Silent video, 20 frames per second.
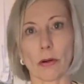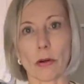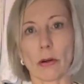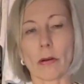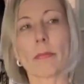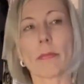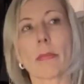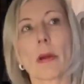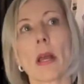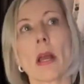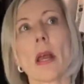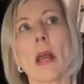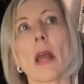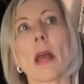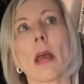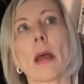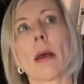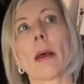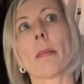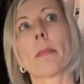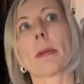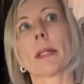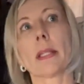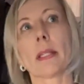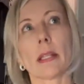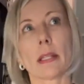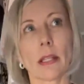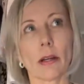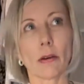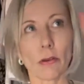bottom.
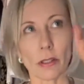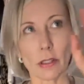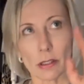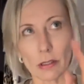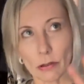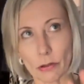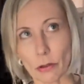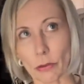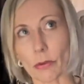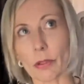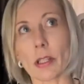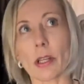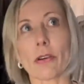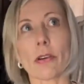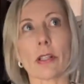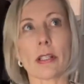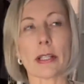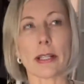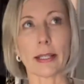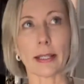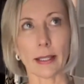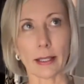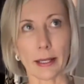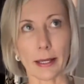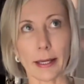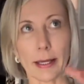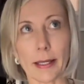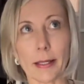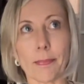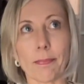But there is like
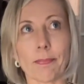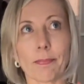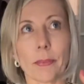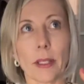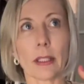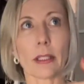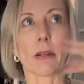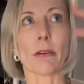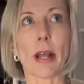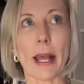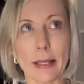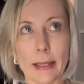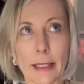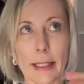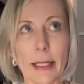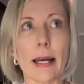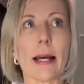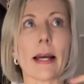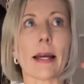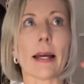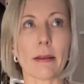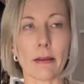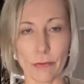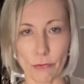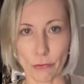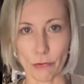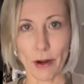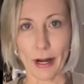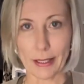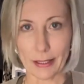the eye
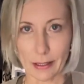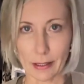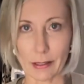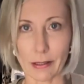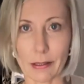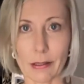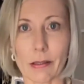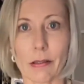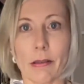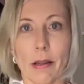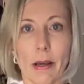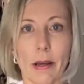rests,